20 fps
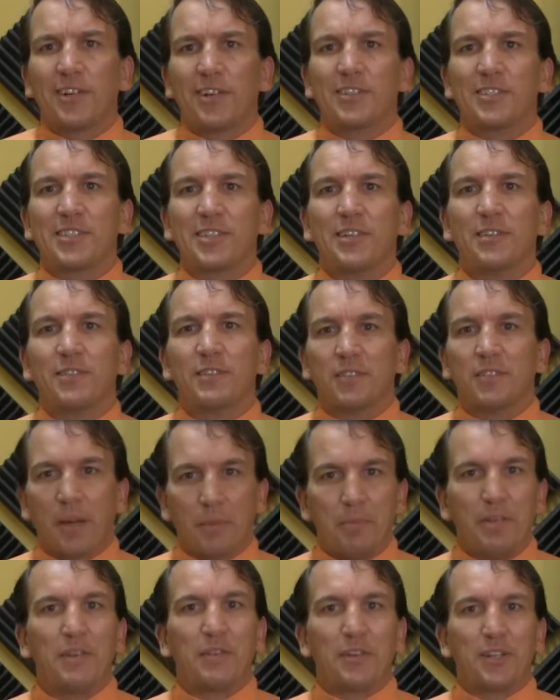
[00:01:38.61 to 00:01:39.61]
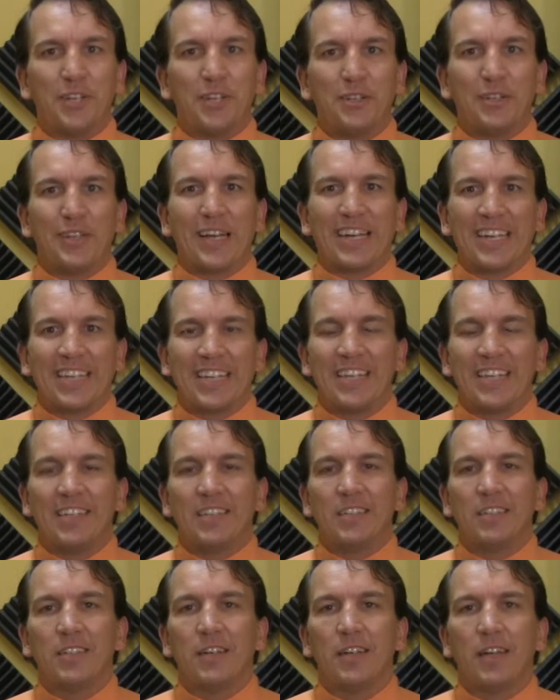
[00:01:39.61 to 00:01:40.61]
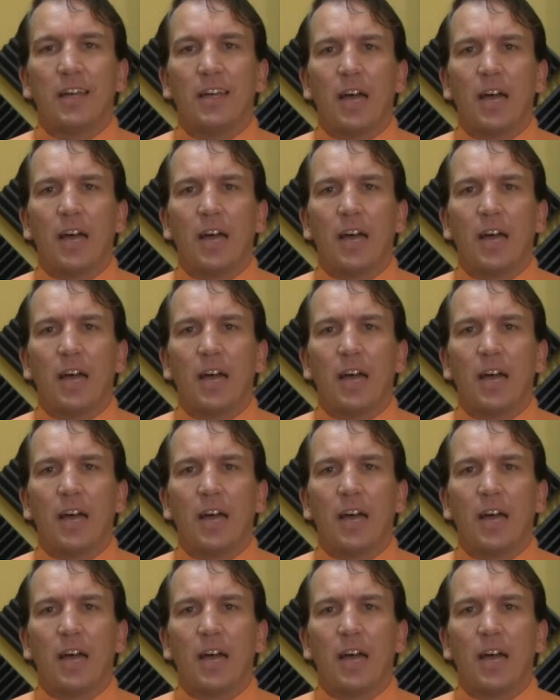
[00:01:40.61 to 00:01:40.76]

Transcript: ourselves, I'm never going to do that again,